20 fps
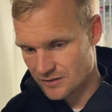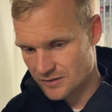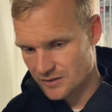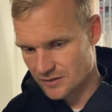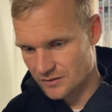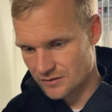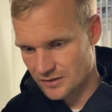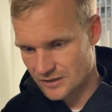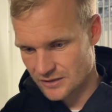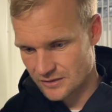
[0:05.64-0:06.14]
You
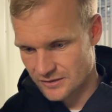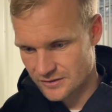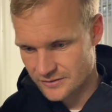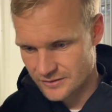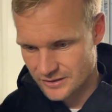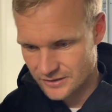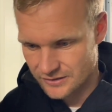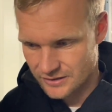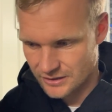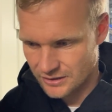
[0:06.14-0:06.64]
know, lads,
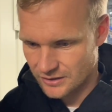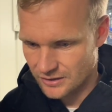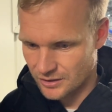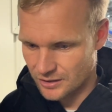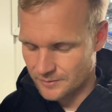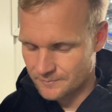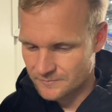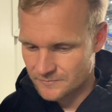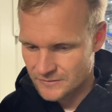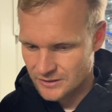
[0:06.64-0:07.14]
I think
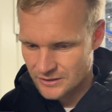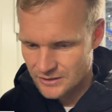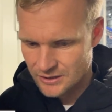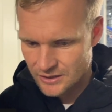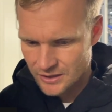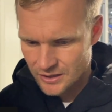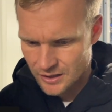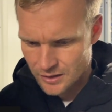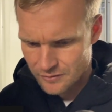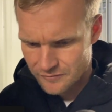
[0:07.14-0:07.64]
a
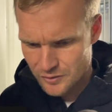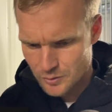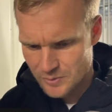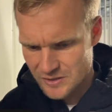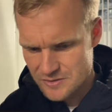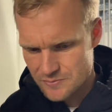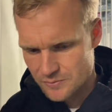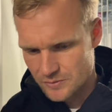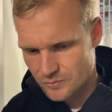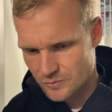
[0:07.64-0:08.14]
few
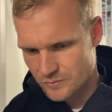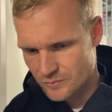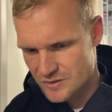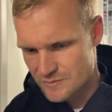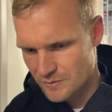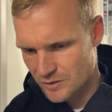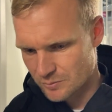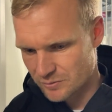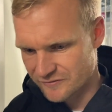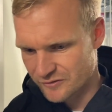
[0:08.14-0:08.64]
bits. We
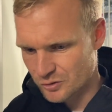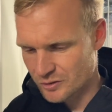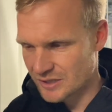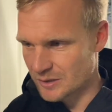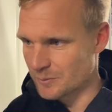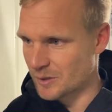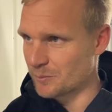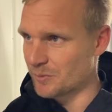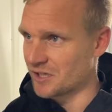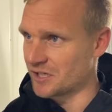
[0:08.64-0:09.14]
spoke beforehand
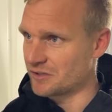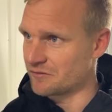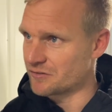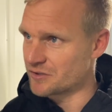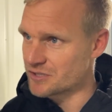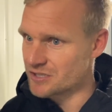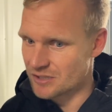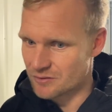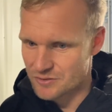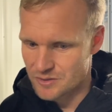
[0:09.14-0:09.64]
about
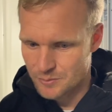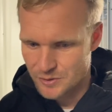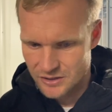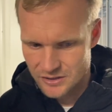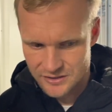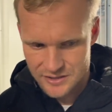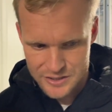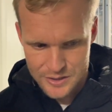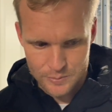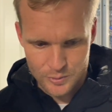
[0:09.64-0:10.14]
behaviours. That was a bit
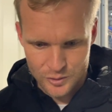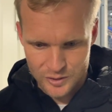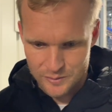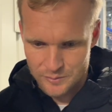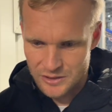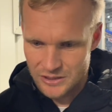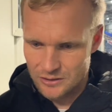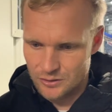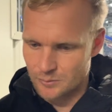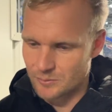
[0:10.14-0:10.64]
that disappointed
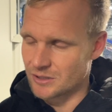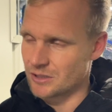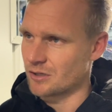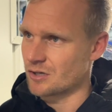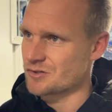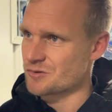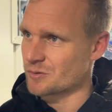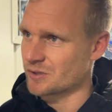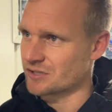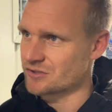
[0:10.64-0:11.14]
me a little bit
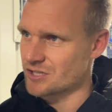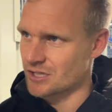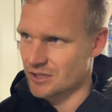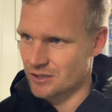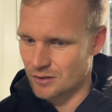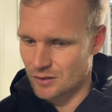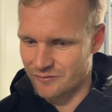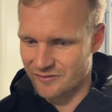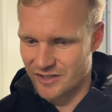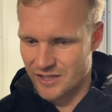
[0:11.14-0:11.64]
last week,
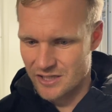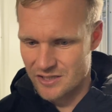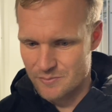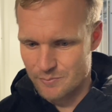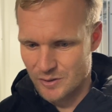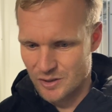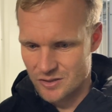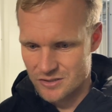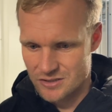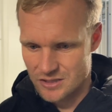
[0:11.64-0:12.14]
second half against
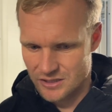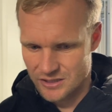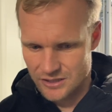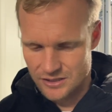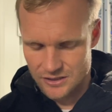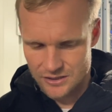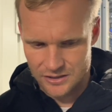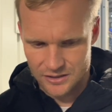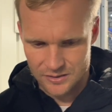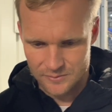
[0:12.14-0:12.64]
Barnsley.
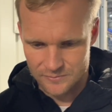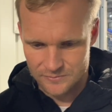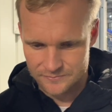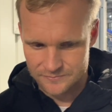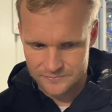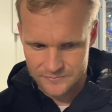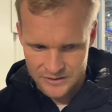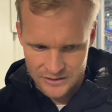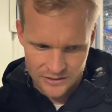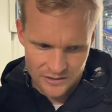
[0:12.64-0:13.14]

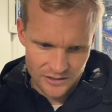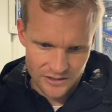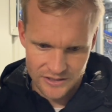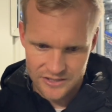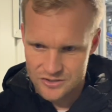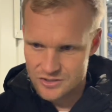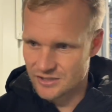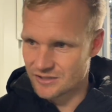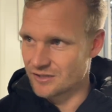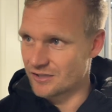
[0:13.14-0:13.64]
You
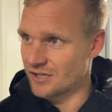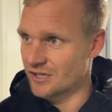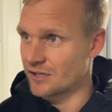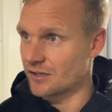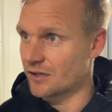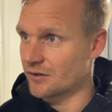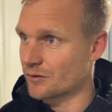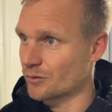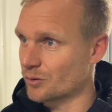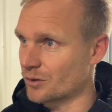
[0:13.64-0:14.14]
see today
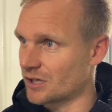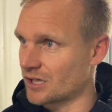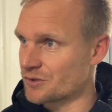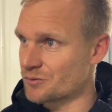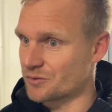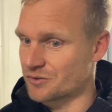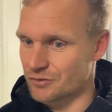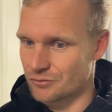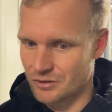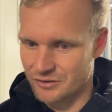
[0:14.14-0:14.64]
that I thought the lads
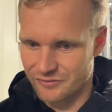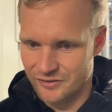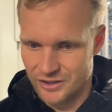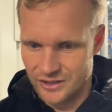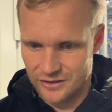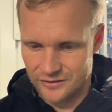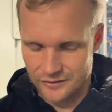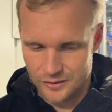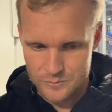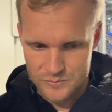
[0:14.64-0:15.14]
were terrific
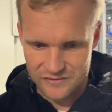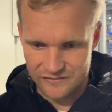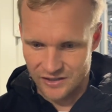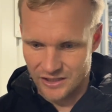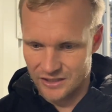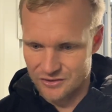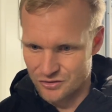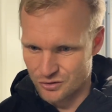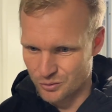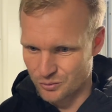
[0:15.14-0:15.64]
in terms of
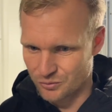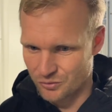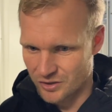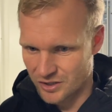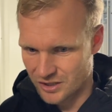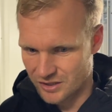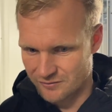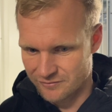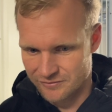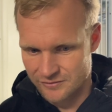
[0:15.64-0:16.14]
attitude,
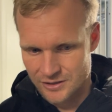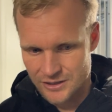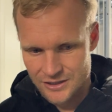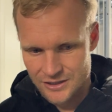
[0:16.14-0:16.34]
drive,